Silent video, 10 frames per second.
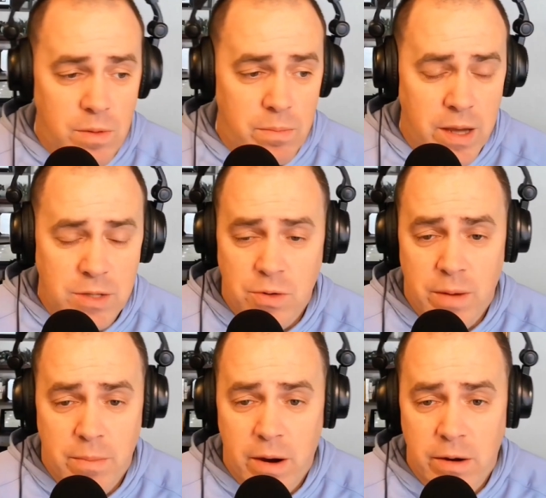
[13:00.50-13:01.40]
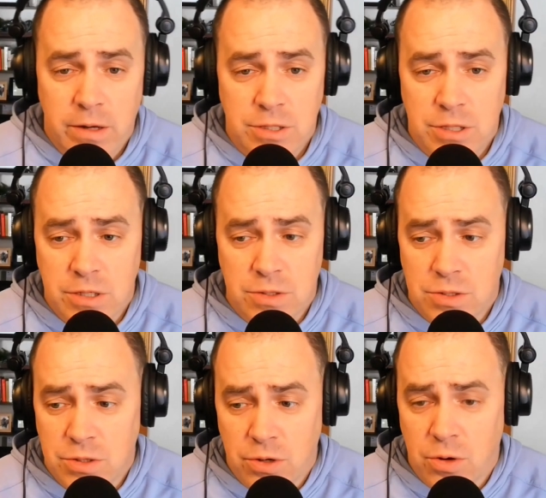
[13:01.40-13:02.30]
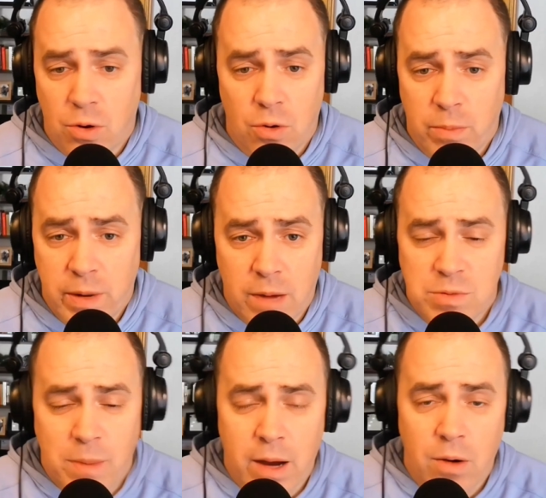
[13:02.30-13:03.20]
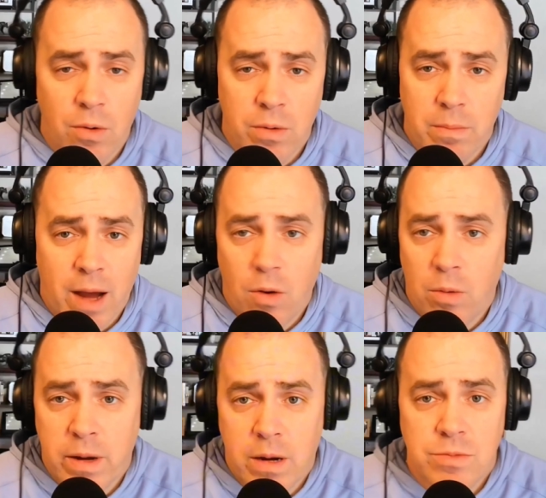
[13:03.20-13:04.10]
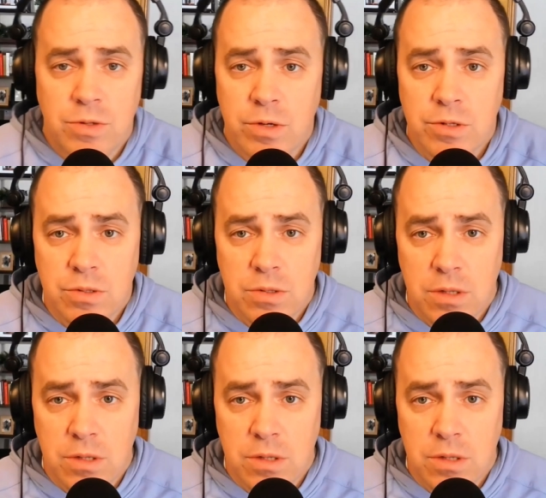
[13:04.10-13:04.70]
makes a great marriage is your goal becomes my goal and my goal becomes yours.